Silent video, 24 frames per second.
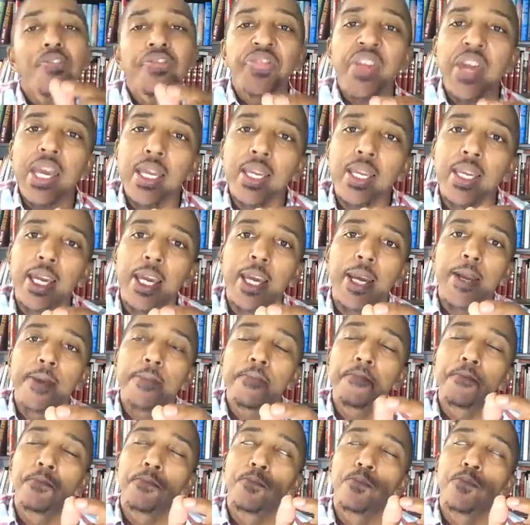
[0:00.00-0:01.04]

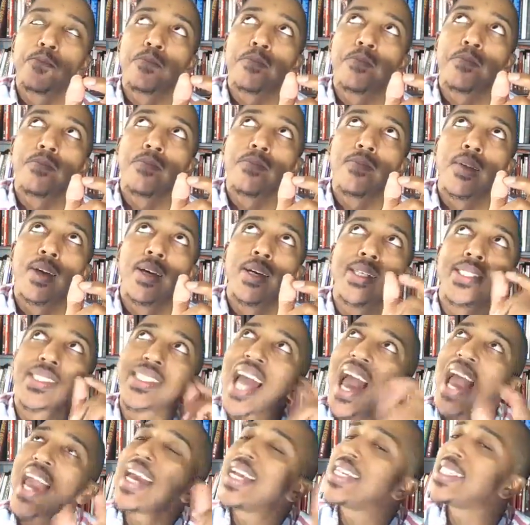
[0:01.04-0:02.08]
thinking
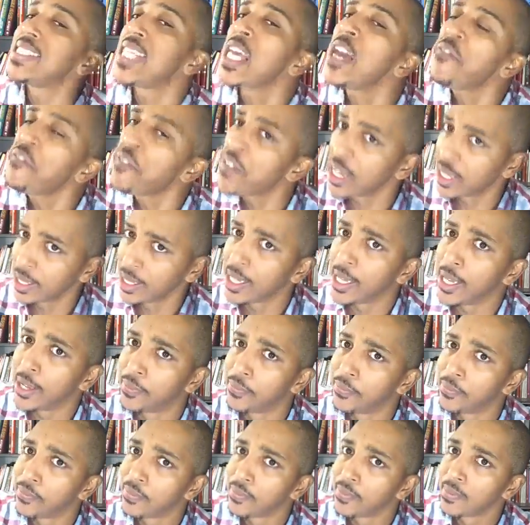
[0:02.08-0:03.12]
scientifically,
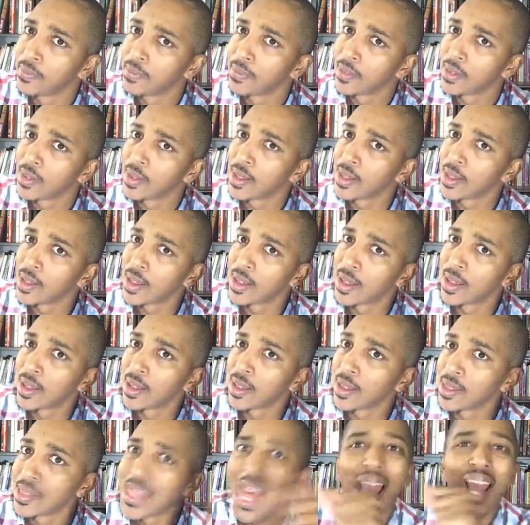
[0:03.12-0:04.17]

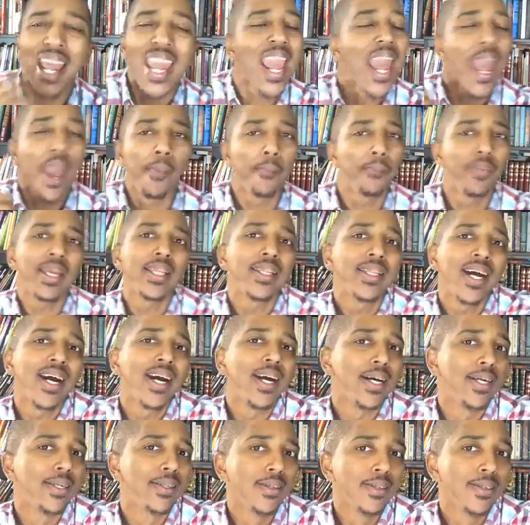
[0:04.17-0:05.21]
that can't be
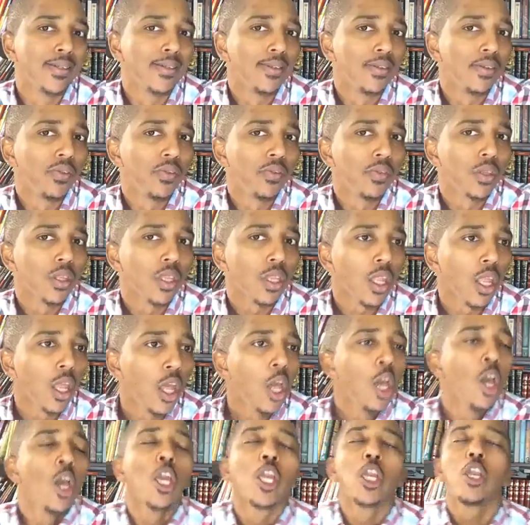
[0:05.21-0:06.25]
done.
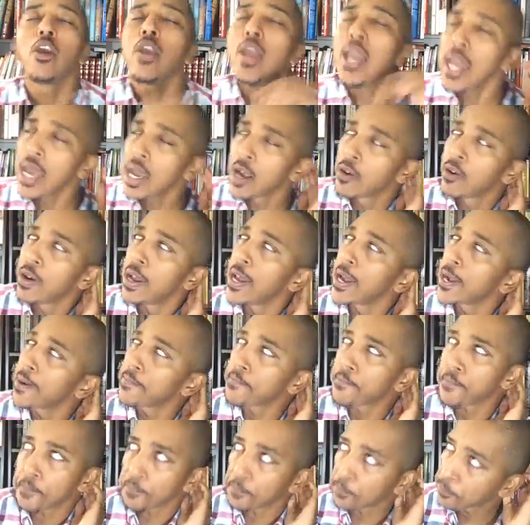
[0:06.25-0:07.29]
You're hearing
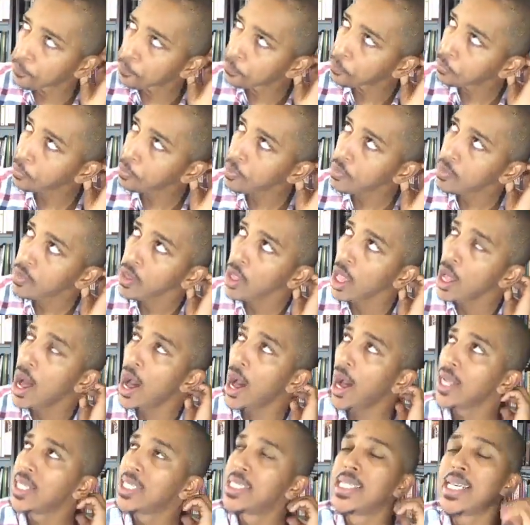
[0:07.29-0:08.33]

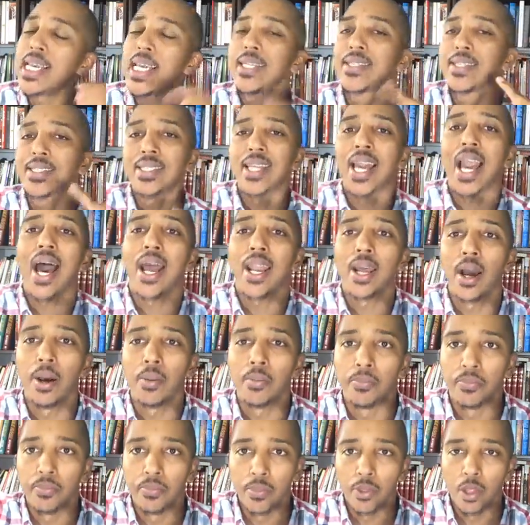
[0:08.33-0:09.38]
uh, Jesus got
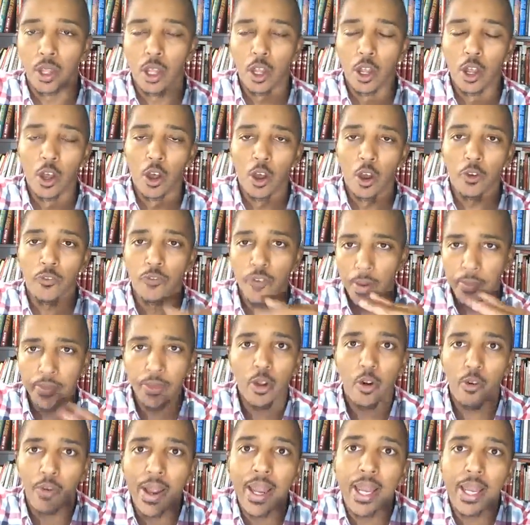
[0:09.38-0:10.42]
up from the
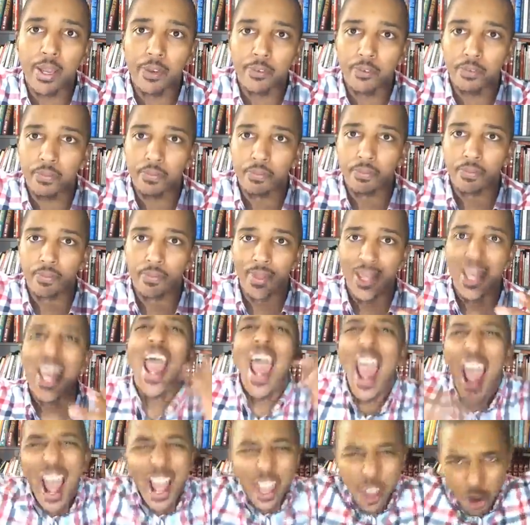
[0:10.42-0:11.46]
grave.
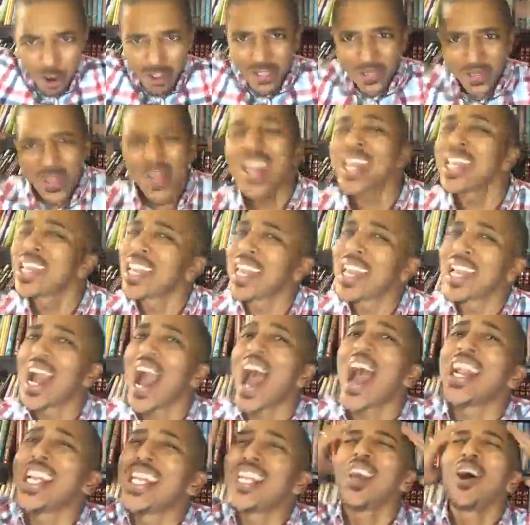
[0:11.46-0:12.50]
And you're thinking,
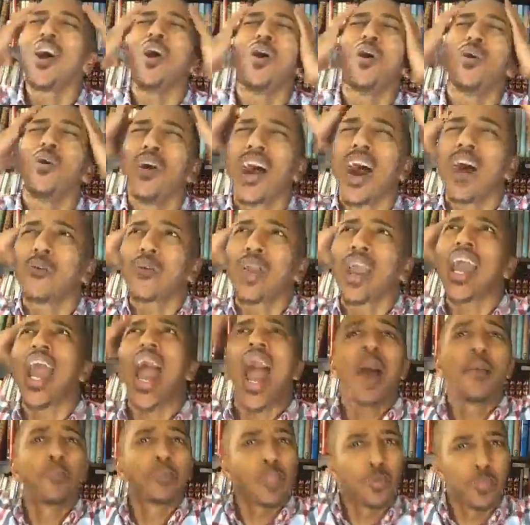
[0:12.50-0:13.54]
I know, okay,
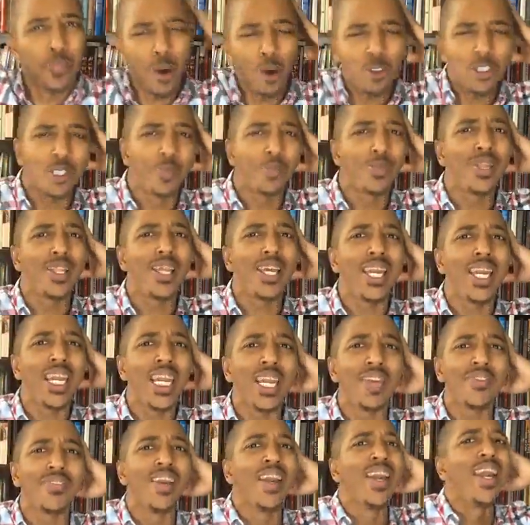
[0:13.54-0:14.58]
I'm supposed to
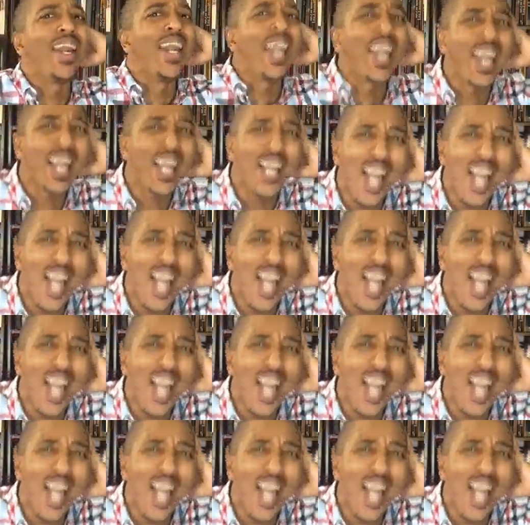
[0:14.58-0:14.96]
believe in